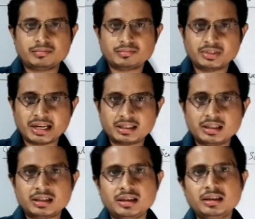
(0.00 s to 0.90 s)

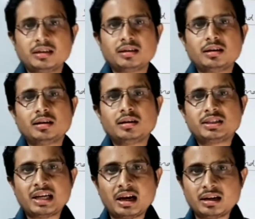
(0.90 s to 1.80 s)
density,
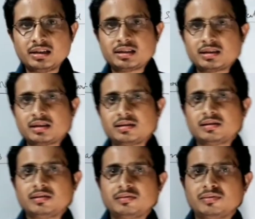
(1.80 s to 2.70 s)
charge,
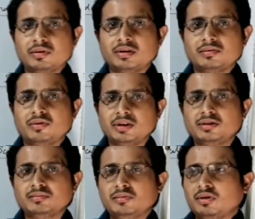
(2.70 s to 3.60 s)

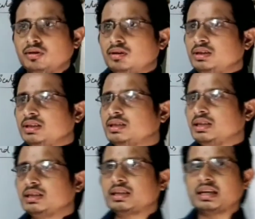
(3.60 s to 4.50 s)
volume, all these
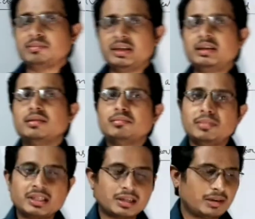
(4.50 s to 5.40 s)
things can be
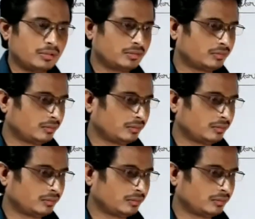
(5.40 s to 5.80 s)
measurable.